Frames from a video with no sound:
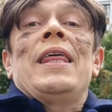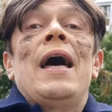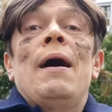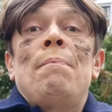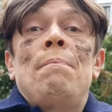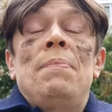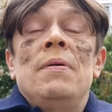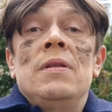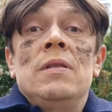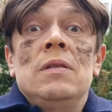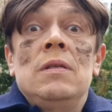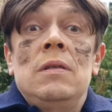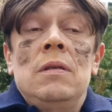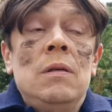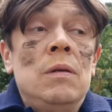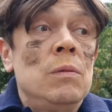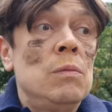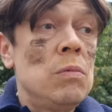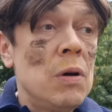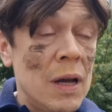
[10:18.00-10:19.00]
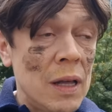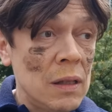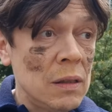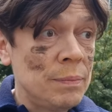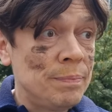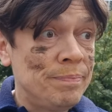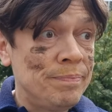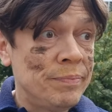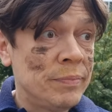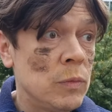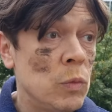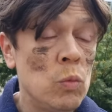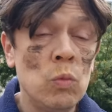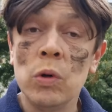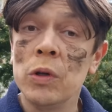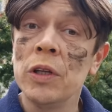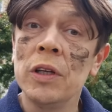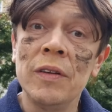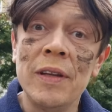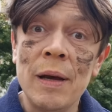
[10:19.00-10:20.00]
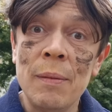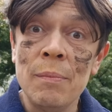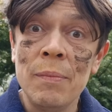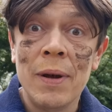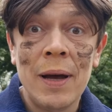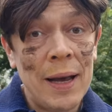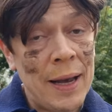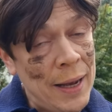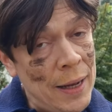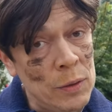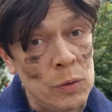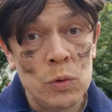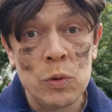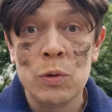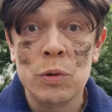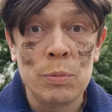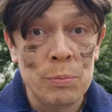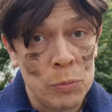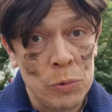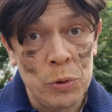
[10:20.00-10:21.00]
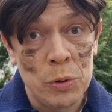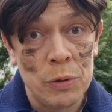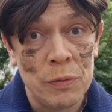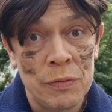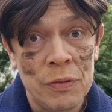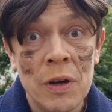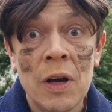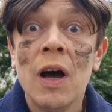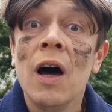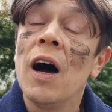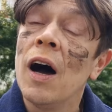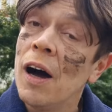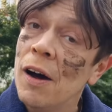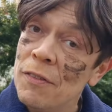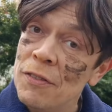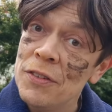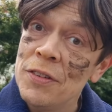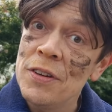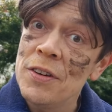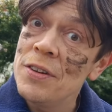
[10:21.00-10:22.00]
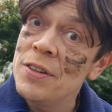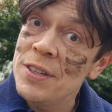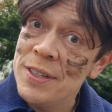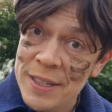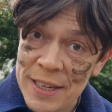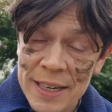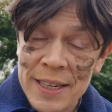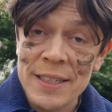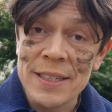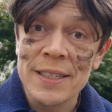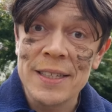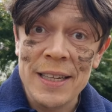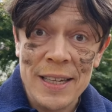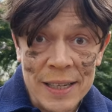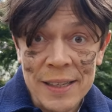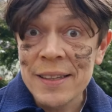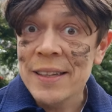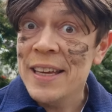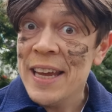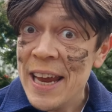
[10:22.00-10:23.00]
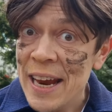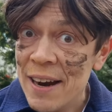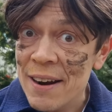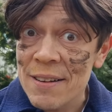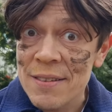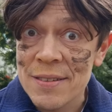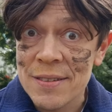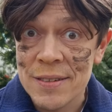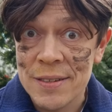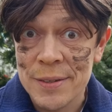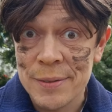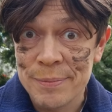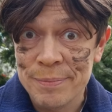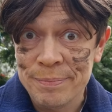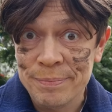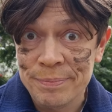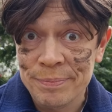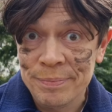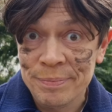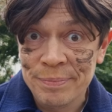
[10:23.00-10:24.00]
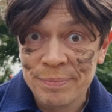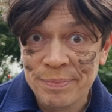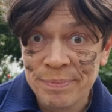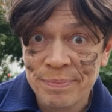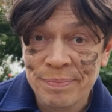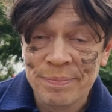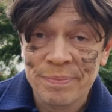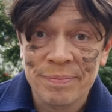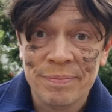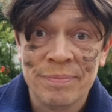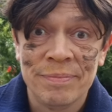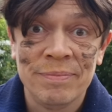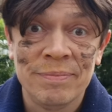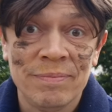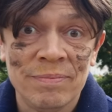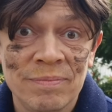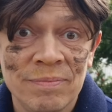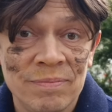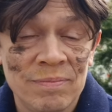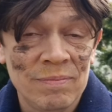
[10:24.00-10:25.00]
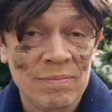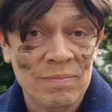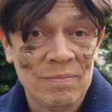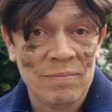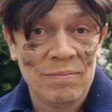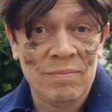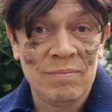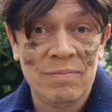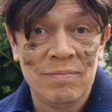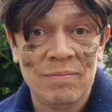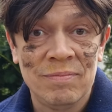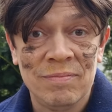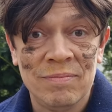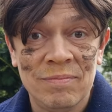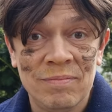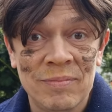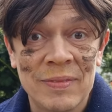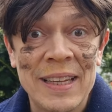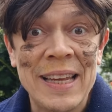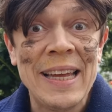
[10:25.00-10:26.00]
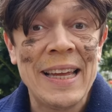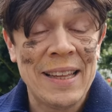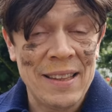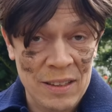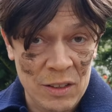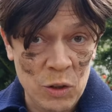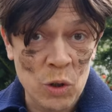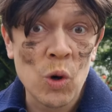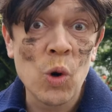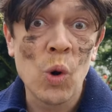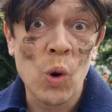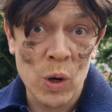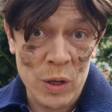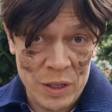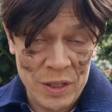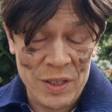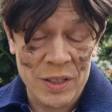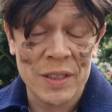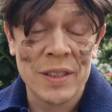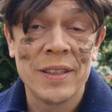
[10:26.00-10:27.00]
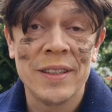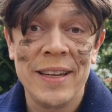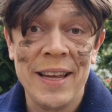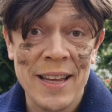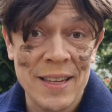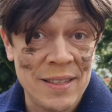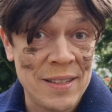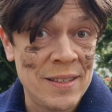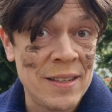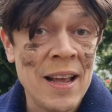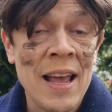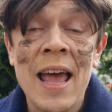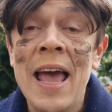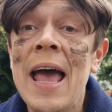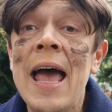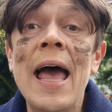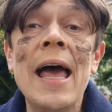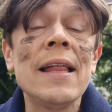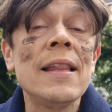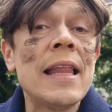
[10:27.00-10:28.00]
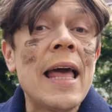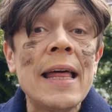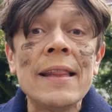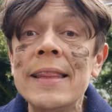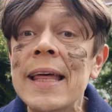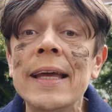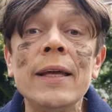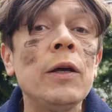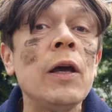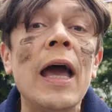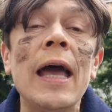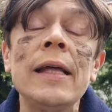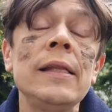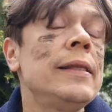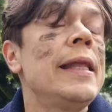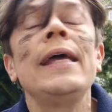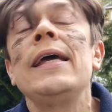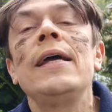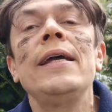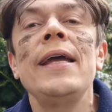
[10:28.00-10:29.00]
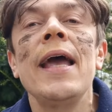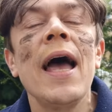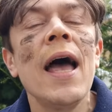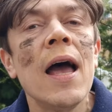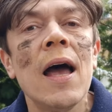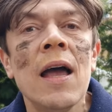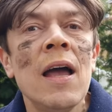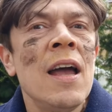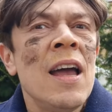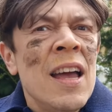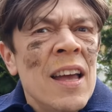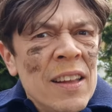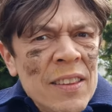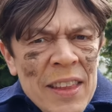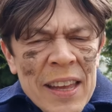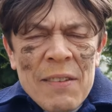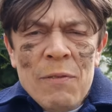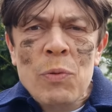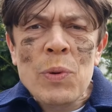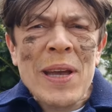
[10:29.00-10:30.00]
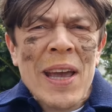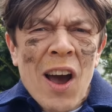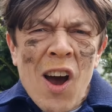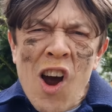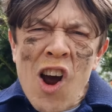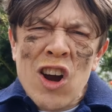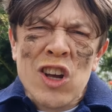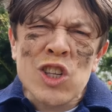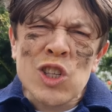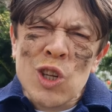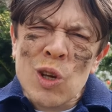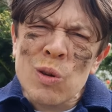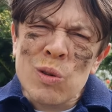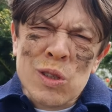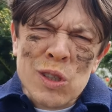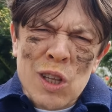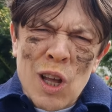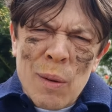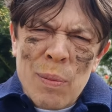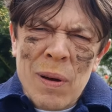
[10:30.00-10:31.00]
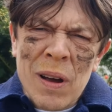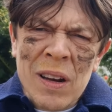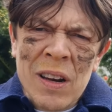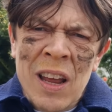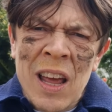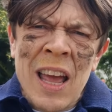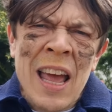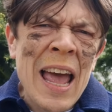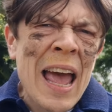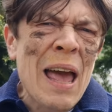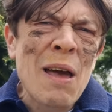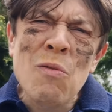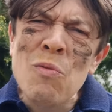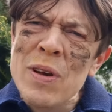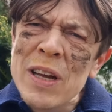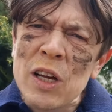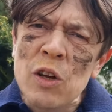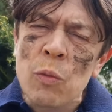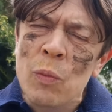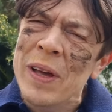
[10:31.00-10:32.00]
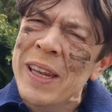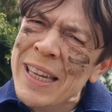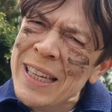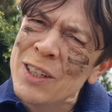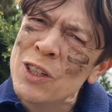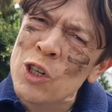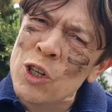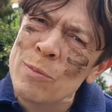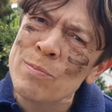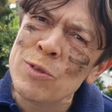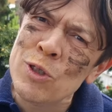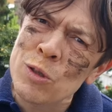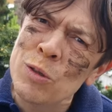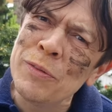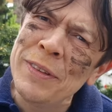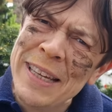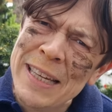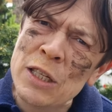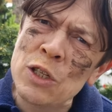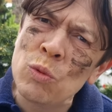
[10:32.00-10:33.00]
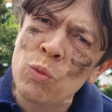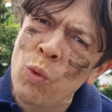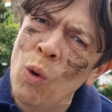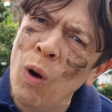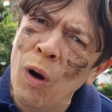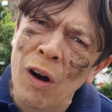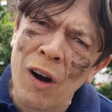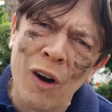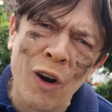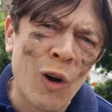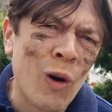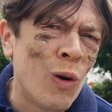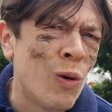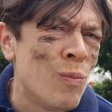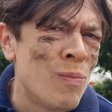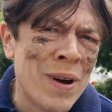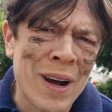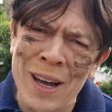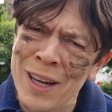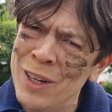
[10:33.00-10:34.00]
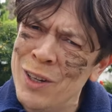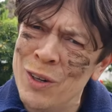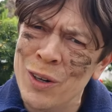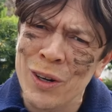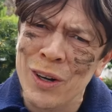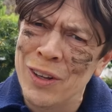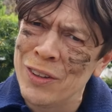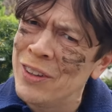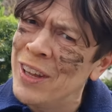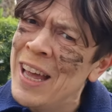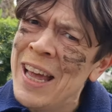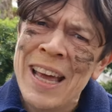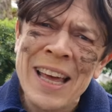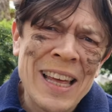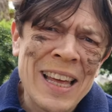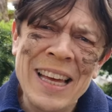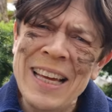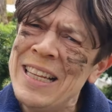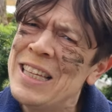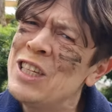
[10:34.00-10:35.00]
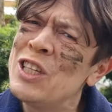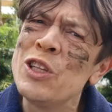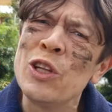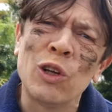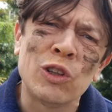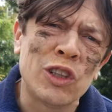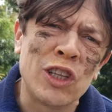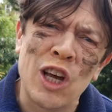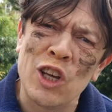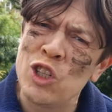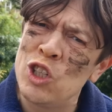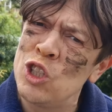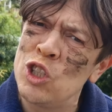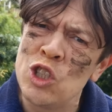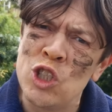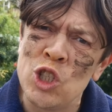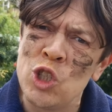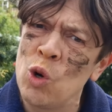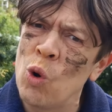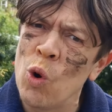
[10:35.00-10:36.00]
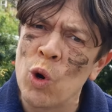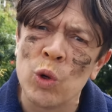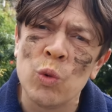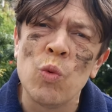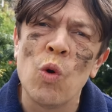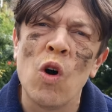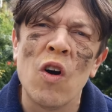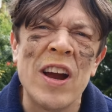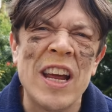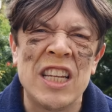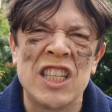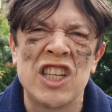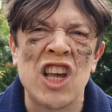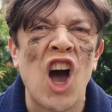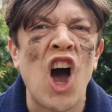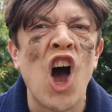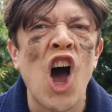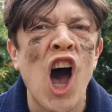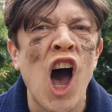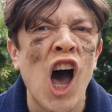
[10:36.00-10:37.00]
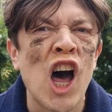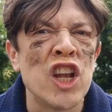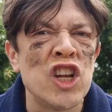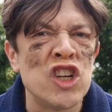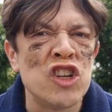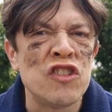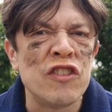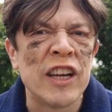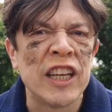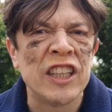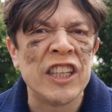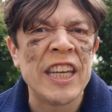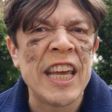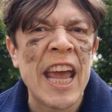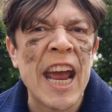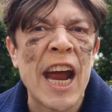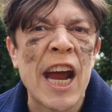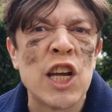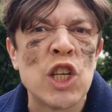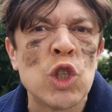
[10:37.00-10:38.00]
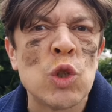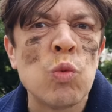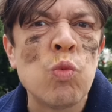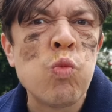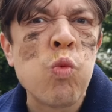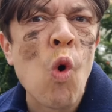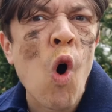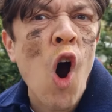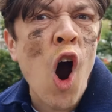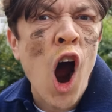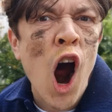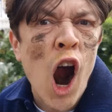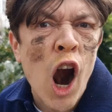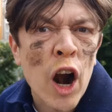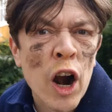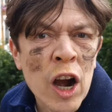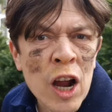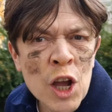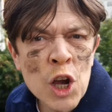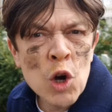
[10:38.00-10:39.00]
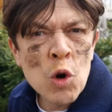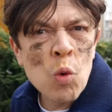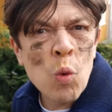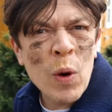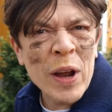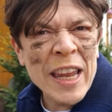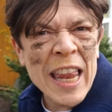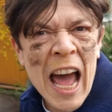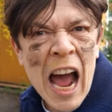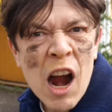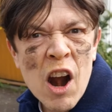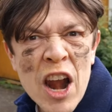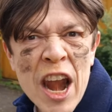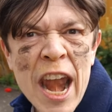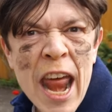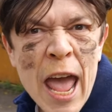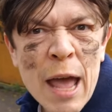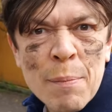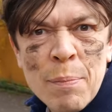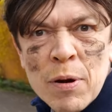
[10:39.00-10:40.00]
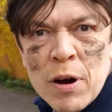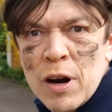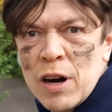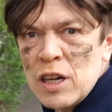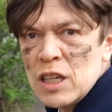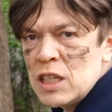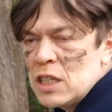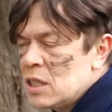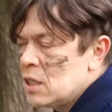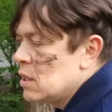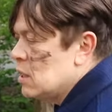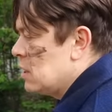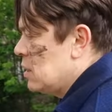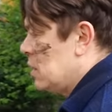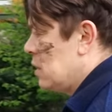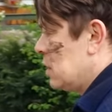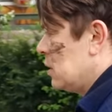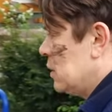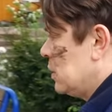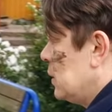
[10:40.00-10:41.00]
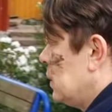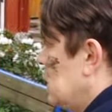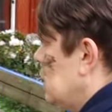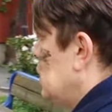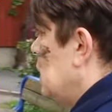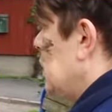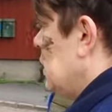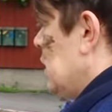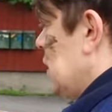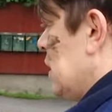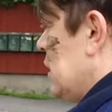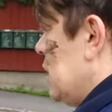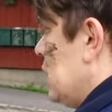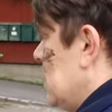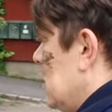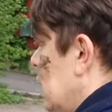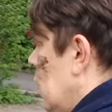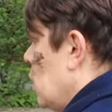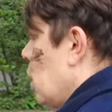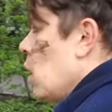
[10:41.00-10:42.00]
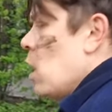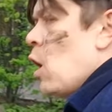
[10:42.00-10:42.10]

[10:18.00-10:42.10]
happened? Well, one of them had to move after 16 years. 26 times in, in court? court? Yes. We and, are and really they, and they, stubborn. Yeah, they, we are so stubborn. And we, when it comes to this war, oh my God, it's not a short war, it's a hundred years war with our neighbors. Because I'm always right and you